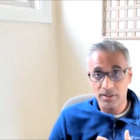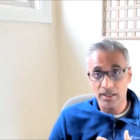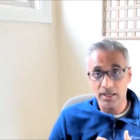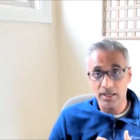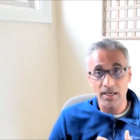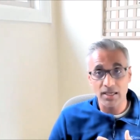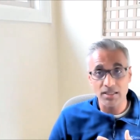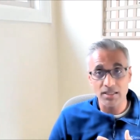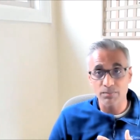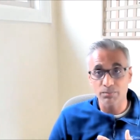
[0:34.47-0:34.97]

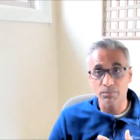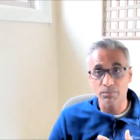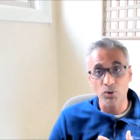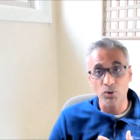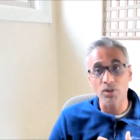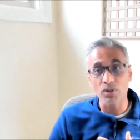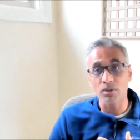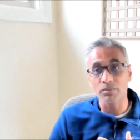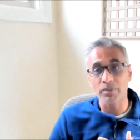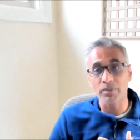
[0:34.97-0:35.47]
It is
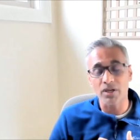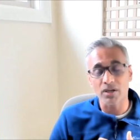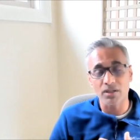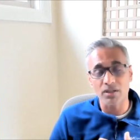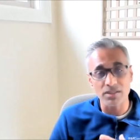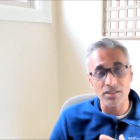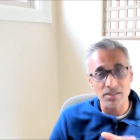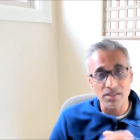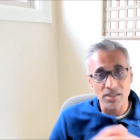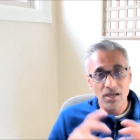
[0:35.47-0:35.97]
brutal
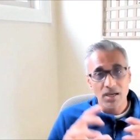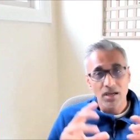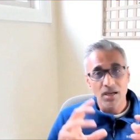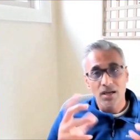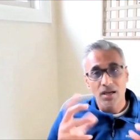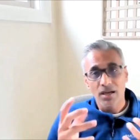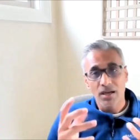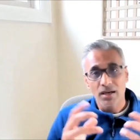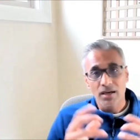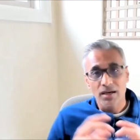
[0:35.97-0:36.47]
because,
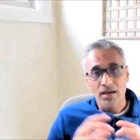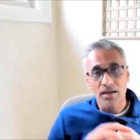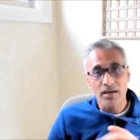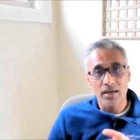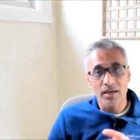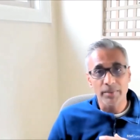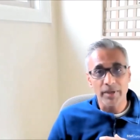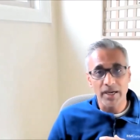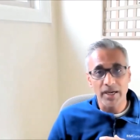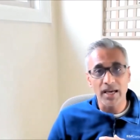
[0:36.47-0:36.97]

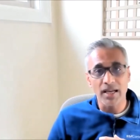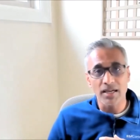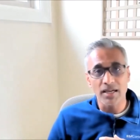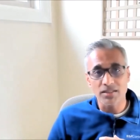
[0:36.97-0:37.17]
again,